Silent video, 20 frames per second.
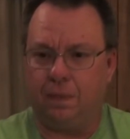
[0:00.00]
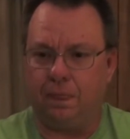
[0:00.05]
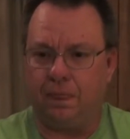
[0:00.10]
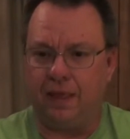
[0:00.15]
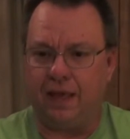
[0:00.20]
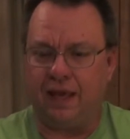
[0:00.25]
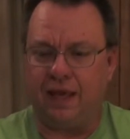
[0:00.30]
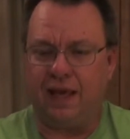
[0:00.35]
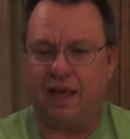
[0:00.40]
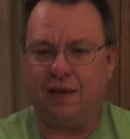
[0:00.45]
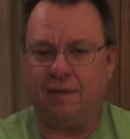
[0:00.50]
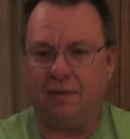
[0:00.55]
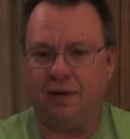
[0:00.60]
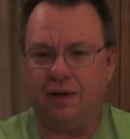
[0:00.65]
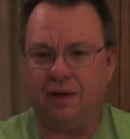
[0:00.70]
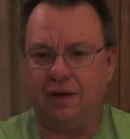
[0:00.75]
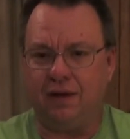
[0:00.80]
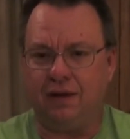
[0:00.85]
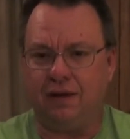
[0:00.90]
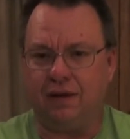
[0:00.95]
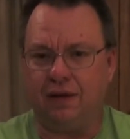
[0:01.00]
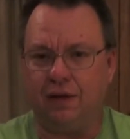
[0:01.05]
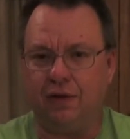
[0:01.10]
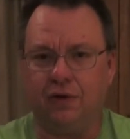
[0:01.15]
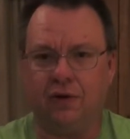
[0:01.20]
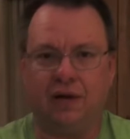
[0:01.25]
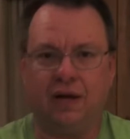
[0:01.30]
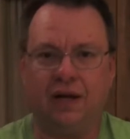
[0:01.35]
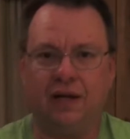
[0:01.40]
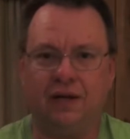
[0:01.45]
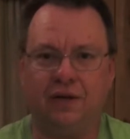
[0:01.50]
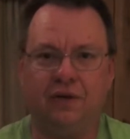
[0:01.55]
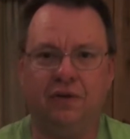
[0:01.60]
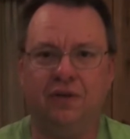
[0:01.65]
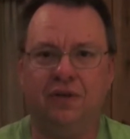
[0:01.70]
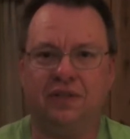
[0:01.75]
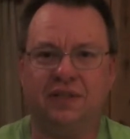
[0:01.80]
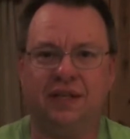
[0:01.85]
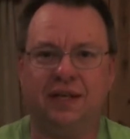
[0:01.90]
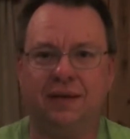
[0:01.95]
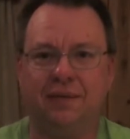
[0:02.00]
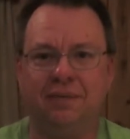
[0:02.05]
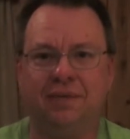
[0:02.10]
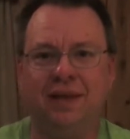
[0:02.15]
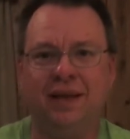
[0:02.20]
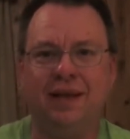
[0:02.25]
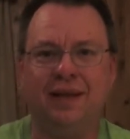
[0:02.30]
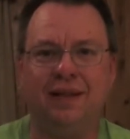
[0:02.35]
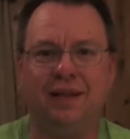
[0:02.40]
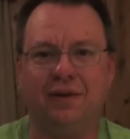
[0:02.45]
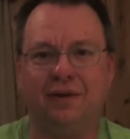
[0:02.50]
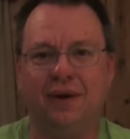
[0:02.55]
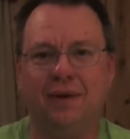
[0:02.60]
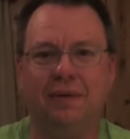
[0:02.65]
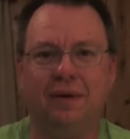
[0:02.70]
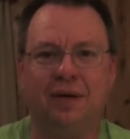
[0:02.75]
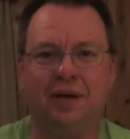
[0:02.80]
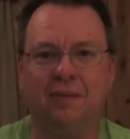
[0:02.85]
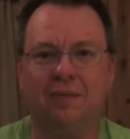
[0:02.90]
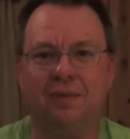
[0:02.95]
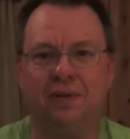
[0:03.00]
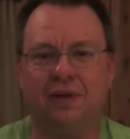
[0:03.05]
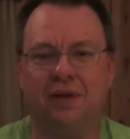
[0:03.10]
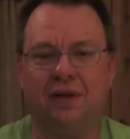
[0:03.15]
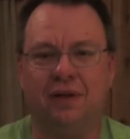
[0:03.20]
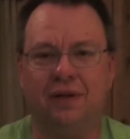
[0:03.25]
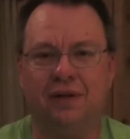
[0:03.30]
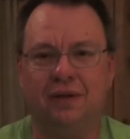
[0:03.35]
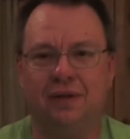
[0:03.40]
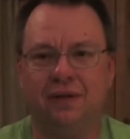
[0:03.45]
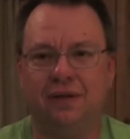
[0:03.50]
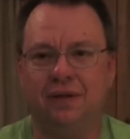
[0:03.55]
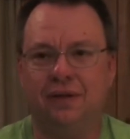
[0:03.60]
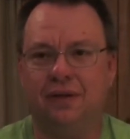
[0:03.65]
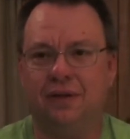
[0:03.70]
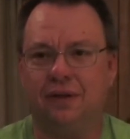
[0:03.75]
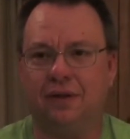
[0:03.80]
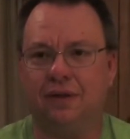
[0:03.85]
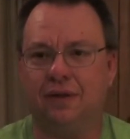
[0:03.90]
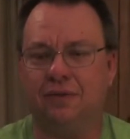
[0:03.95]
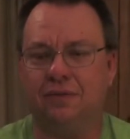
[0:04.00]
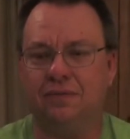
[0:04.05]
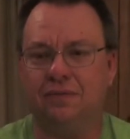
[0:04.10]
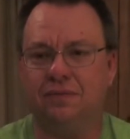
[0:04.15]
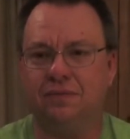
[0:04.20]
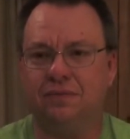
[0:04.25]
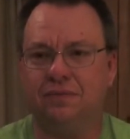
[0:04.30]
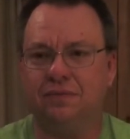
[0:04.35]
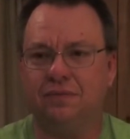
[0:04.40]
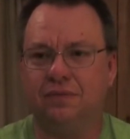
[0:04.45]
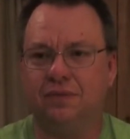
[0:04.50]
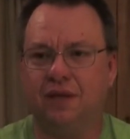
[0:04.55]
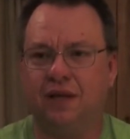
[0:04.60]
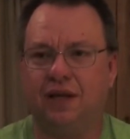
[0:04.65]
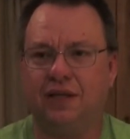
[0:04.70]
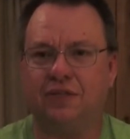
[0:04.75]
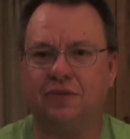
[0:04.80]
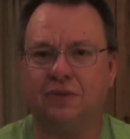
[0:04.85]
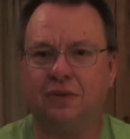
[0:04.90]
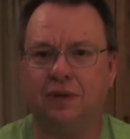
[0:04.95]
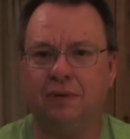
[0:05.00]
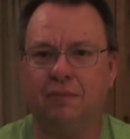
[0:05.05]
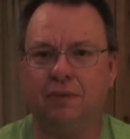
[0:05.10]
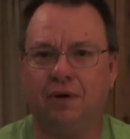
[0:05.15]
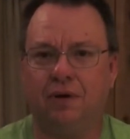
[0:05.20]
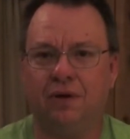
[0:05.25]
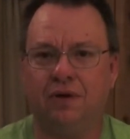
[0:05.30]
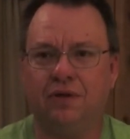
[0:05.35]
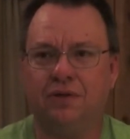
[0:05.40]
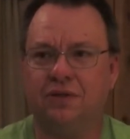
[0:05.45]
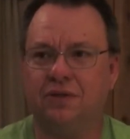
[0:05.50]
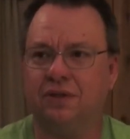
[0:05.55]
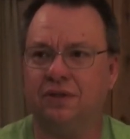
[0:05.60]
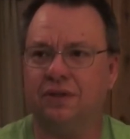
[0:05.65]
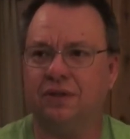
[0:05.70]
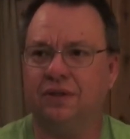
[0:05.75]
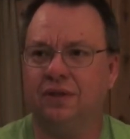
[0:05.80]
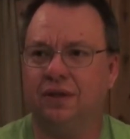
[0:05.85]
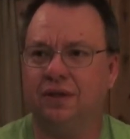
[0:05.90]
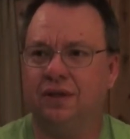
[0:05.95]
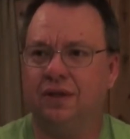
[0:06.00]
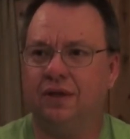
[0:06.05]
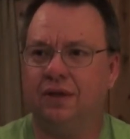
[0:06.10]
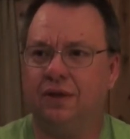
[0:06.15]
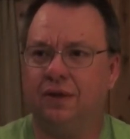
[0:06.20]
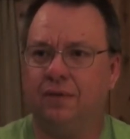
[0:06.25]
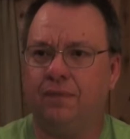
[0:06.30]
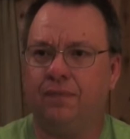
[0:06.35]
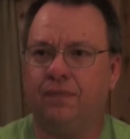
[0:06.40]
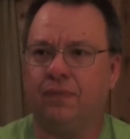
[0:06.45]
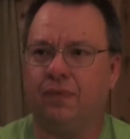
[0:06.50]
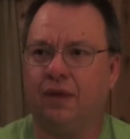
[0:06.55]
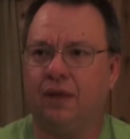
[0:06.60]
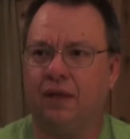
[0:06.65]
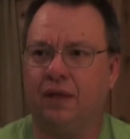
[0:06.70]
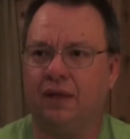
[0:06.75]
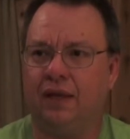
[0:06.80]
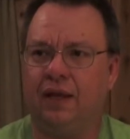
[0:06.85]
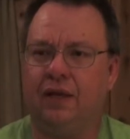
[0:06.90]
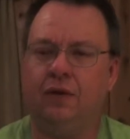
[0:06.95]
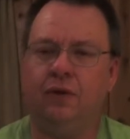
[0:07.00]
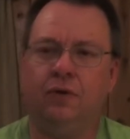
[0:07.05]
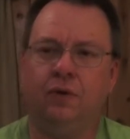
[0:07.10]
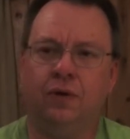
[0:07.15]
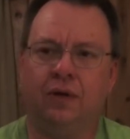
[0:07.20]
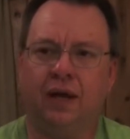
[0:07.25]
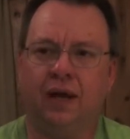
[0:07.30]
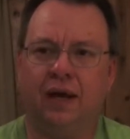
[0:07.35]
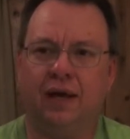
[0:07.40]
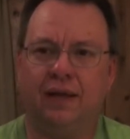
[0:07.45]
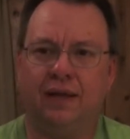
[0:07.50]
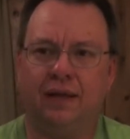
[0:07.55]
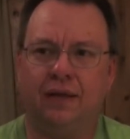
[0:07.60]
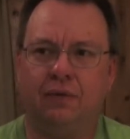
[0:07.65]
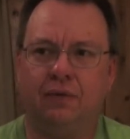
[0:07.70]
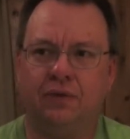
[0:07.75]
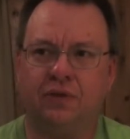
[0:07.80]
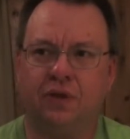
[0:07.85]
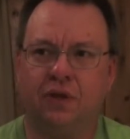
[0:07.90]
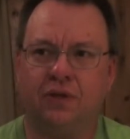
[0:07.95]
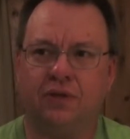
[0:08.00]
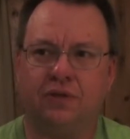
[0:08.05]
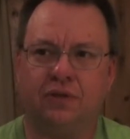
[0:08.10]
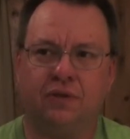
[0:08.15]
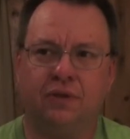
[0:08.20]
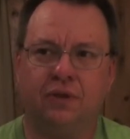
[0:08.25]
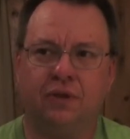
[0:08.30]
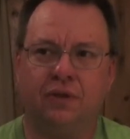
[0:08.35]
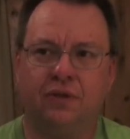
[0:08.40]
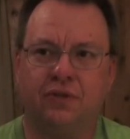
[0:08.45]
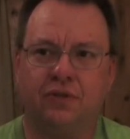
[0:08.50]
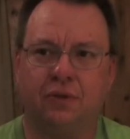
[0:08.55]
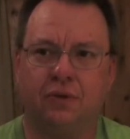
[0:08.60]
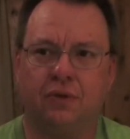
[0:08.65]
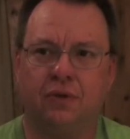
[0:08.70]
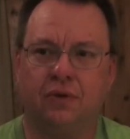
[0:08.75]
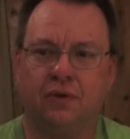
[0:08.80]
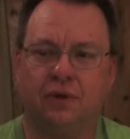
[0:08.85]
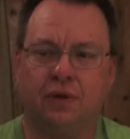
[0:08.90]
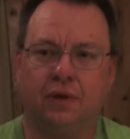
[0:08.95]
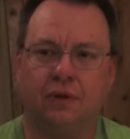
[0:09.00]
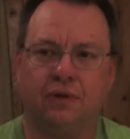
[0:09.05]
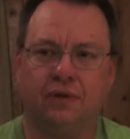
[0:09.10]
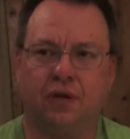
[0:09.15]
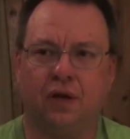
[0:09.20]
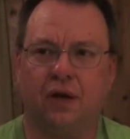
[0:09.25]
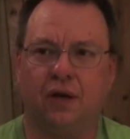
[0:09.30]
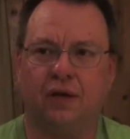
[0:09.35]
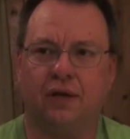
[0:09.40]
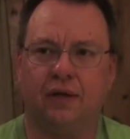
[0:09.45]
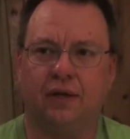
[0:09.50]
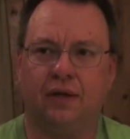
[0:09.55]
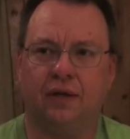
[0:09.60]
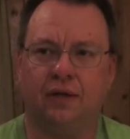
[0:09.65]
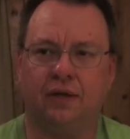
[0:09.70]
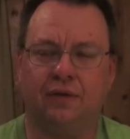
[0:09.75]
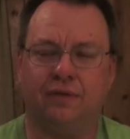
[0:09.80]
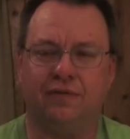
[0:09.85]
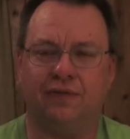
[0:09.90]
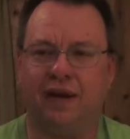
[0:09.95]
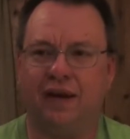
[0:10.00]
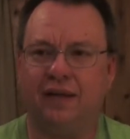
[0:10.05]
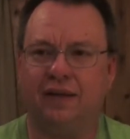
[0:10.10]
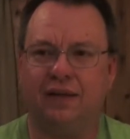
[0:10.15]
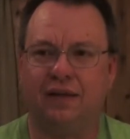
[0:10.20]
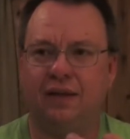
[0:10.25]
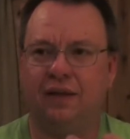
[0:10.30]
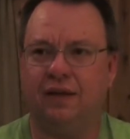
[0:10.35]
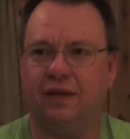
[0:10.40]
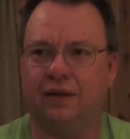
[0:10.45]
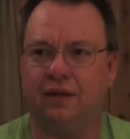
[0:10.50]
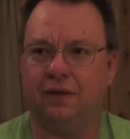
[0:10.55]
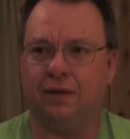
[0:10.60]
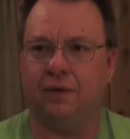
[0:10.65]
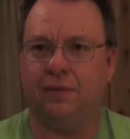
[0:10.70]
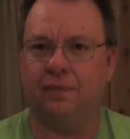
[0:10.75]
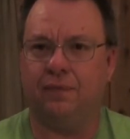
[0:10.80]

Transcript: they came in and they were kind of doing the same thing. They grabbed a couple of ice cream bars, and they knew a guy that was also in the store, and they were talking. In fact, the